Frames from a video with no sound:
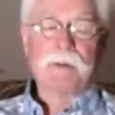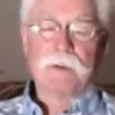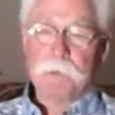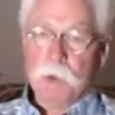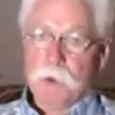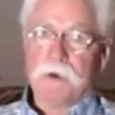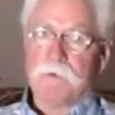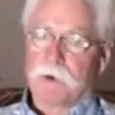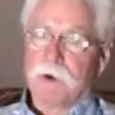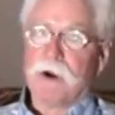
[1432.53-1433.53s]
That's the
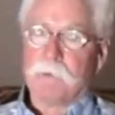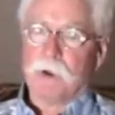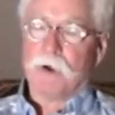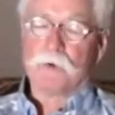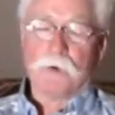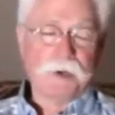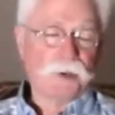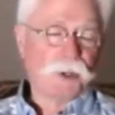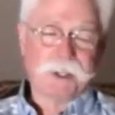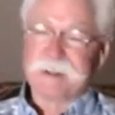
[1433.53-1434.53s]
beauty of our common law
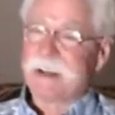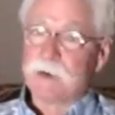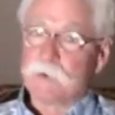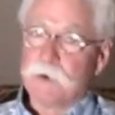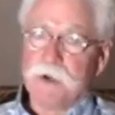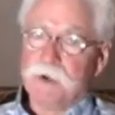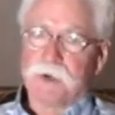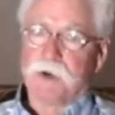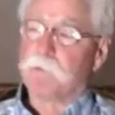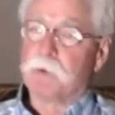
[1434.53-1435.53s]
tradition. It's not a
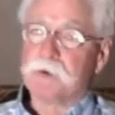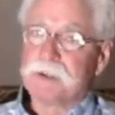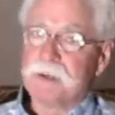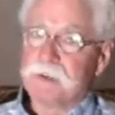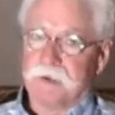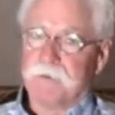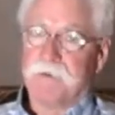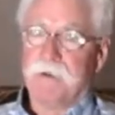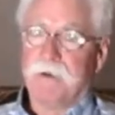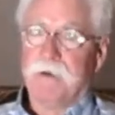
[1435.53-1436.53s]
tradition of
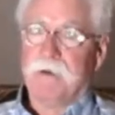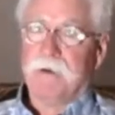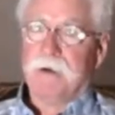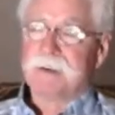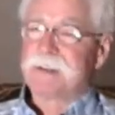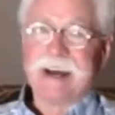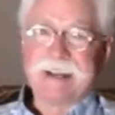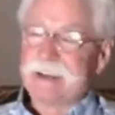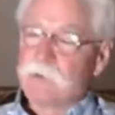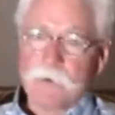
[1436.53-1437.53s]
precision.
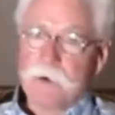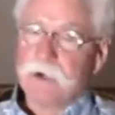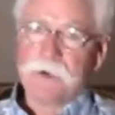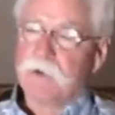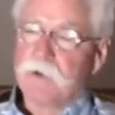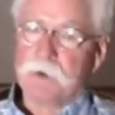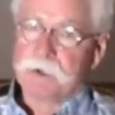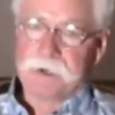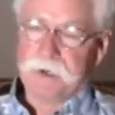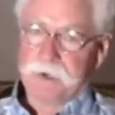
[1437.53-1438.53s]
It's not a tradition
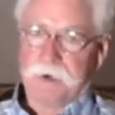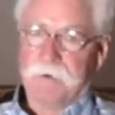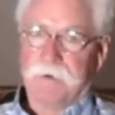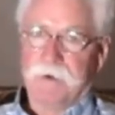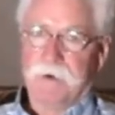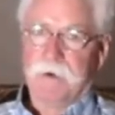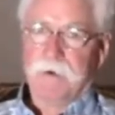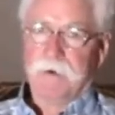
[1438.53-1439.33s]
of precision